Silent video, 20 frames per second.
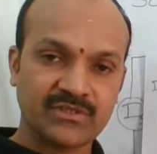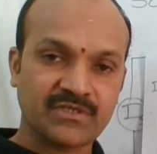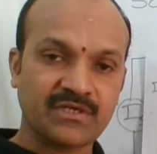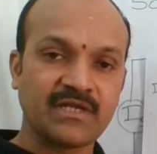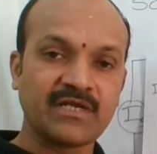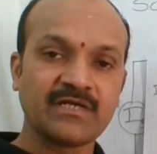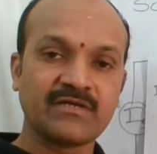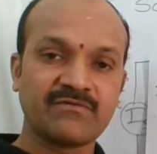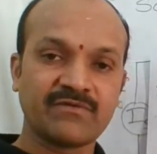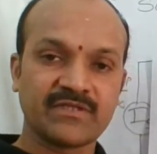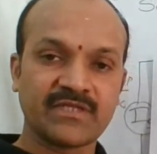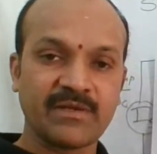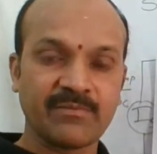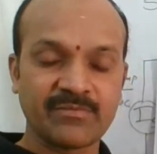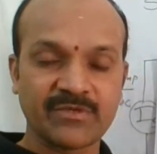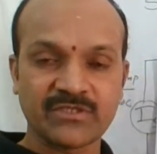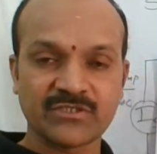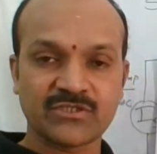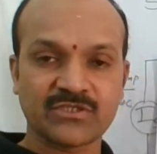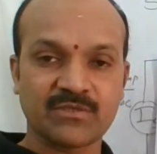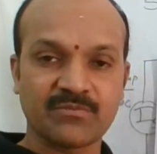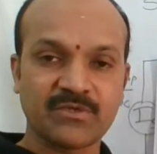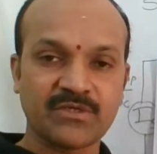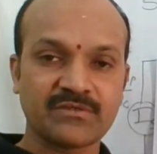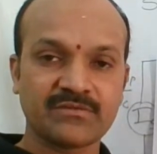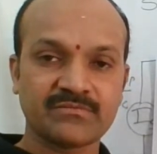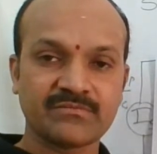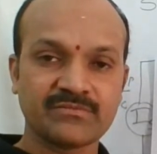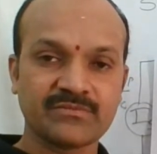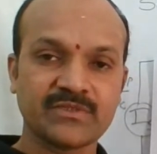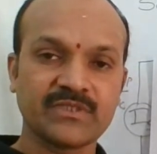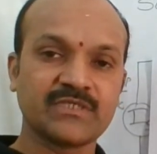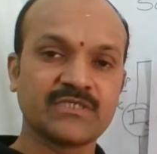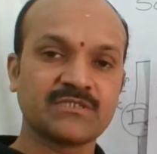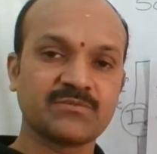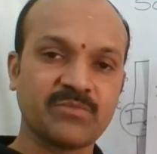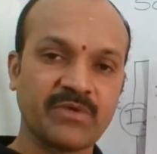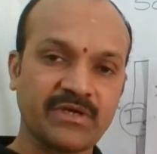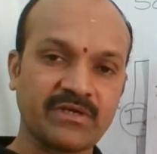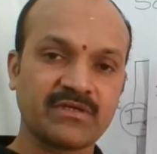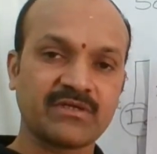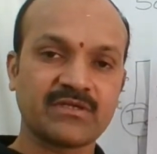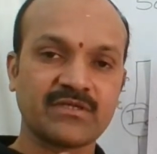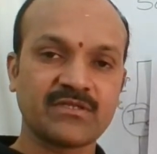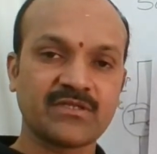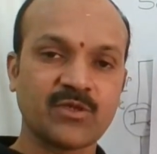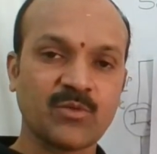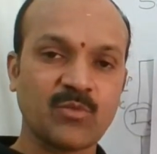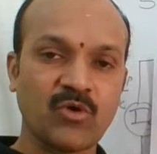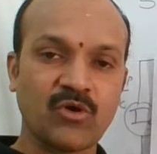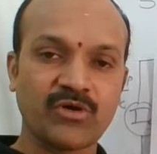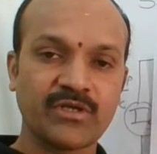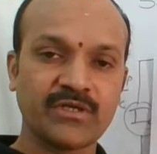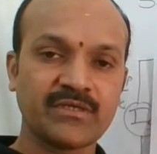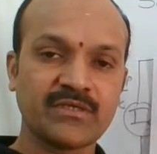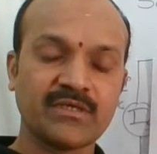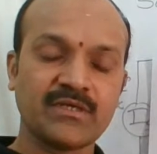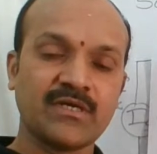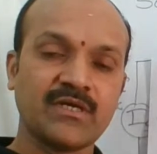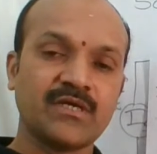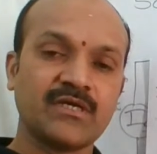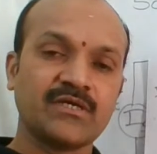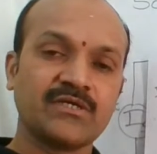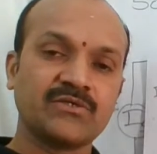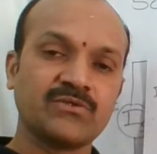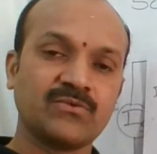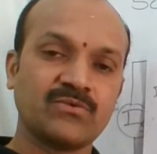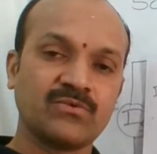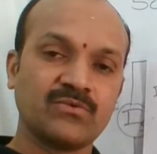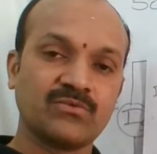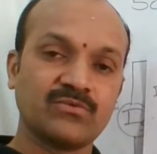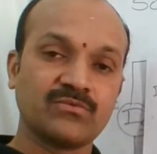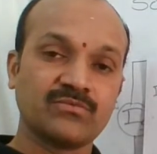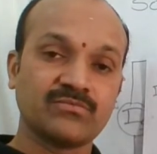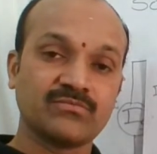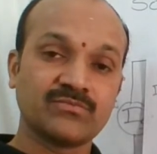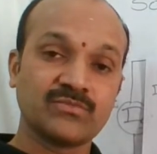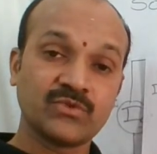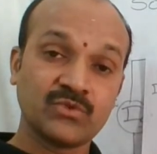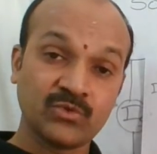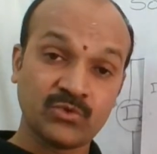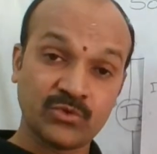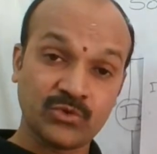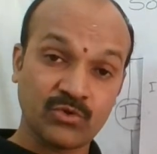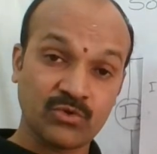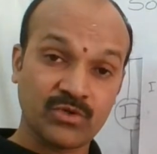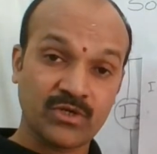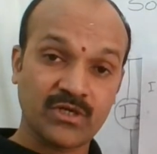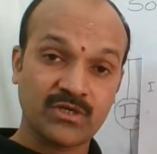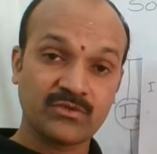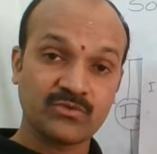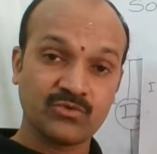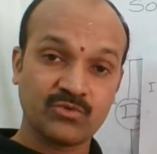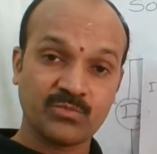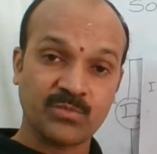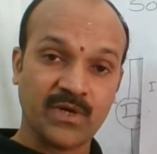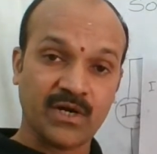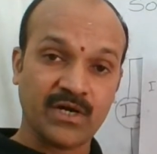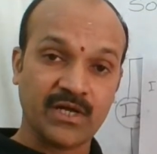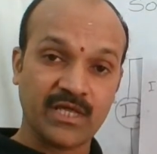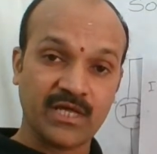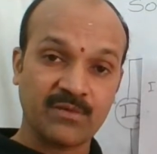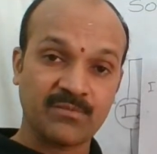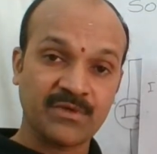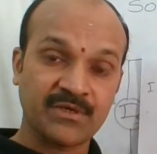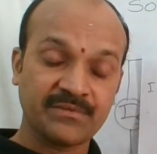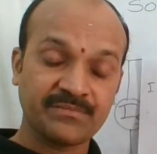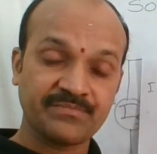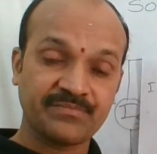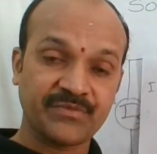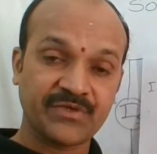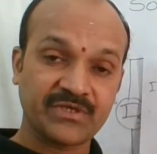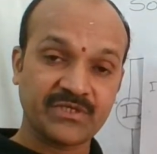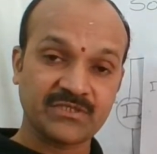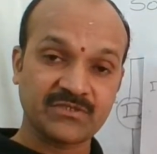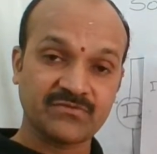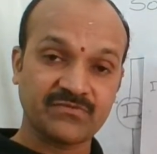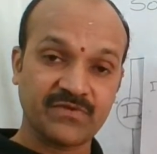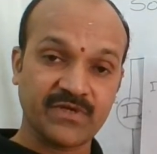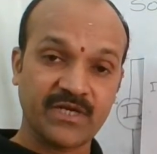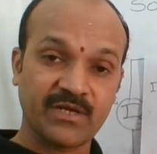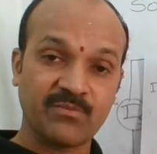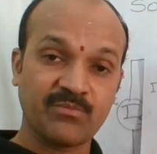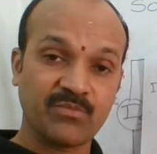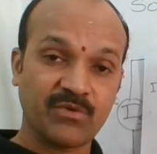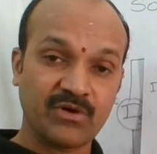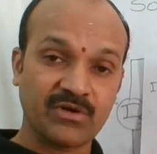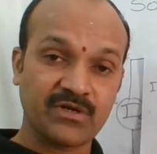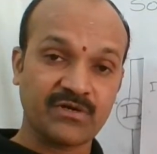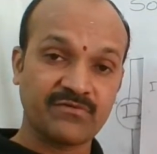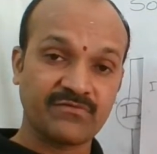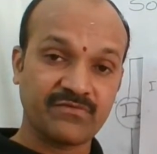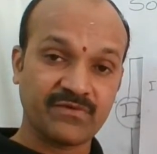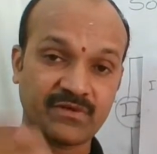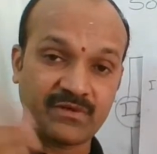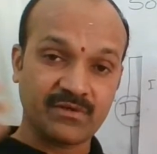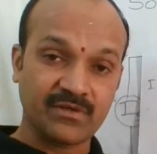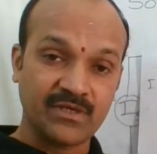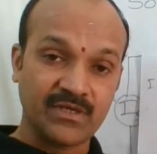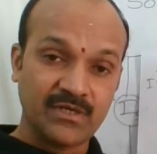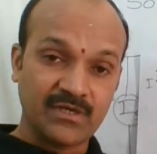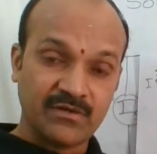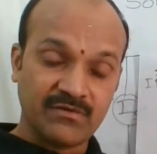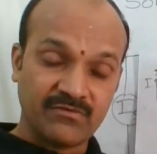Try it with empty stomach. It is better in the morning to do yoga, do pranayama. It is very important for